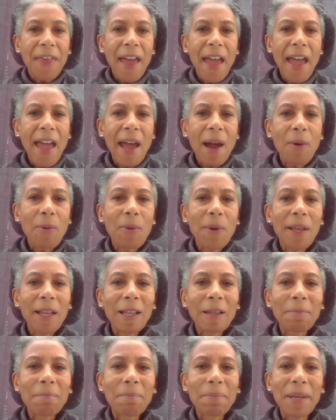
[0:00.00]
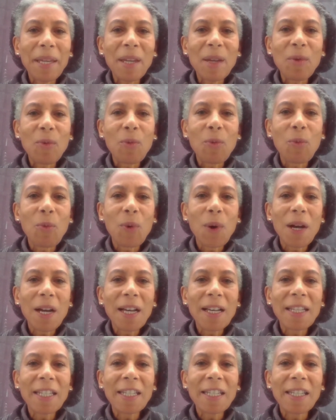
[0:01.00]
there will be
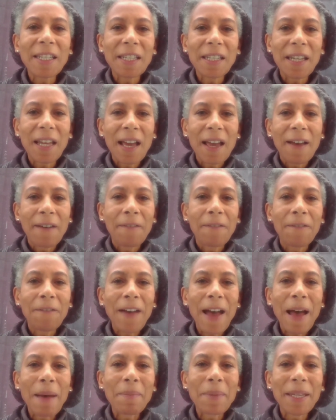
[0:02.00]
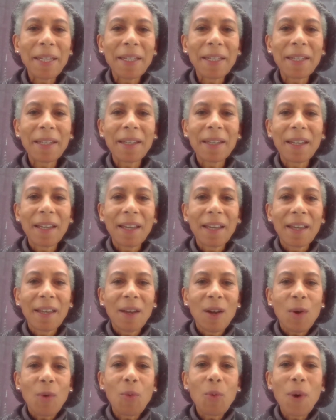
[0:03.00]
worse famine,
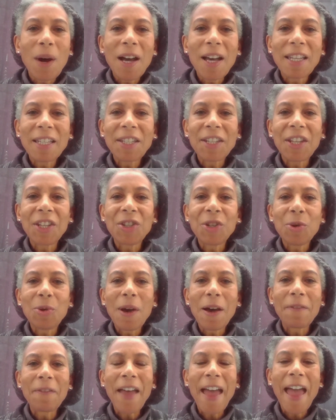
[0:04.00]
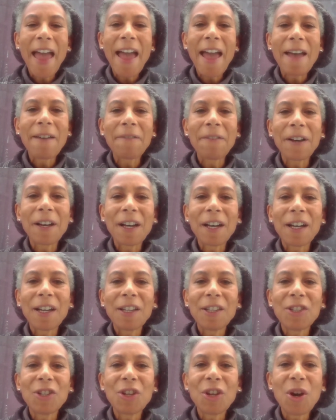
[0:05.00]
worse than you have ever
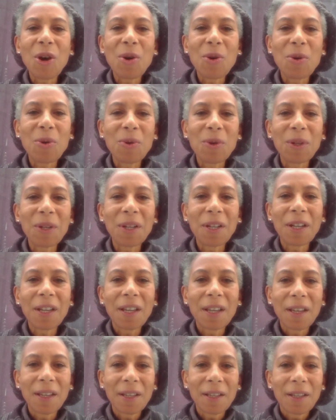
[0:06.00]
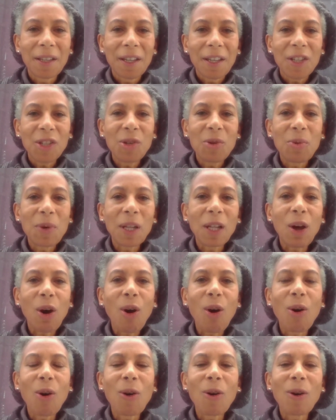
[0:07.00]
known. You will
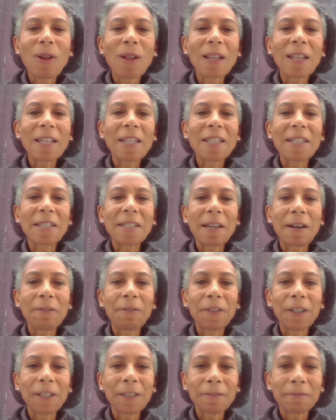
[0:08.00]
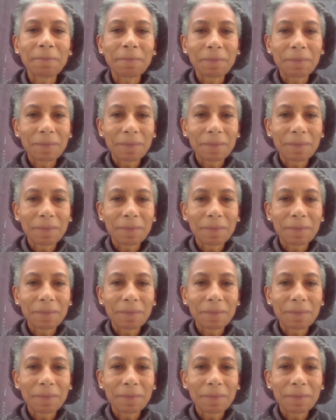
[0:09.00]
all suffer.